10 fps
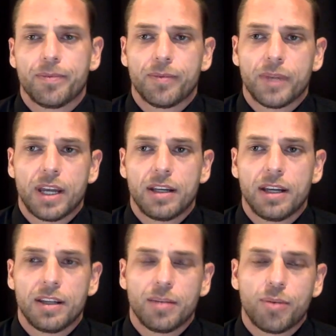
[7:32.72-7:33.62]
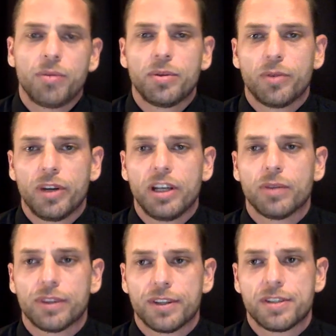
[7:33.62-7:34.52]
And the problem really
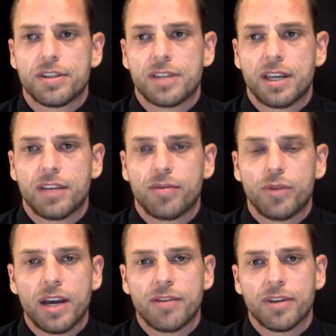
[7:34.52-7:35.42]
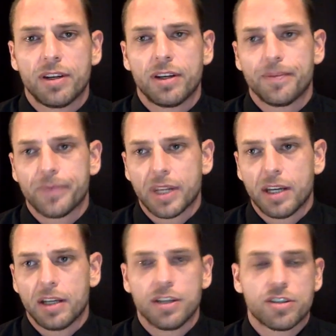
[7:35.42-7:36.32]
with this is that if we have a
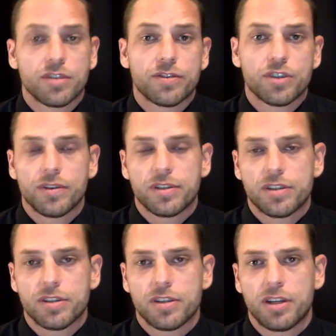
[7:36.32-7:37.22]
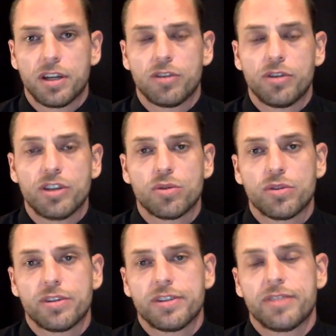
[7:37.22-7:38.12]
list of services and
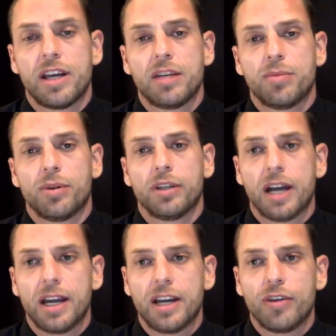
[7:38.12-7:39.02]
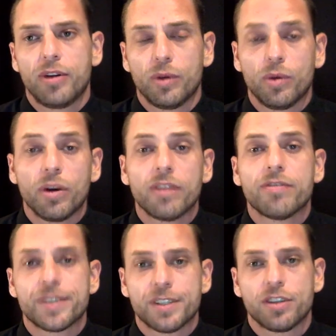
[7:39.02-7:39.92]
resources available in our area, we want to
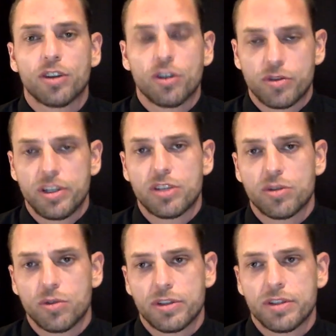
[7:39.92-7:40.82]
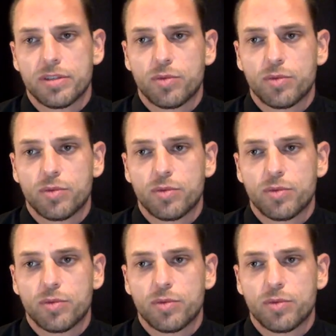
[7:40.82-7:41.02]
visit those resources.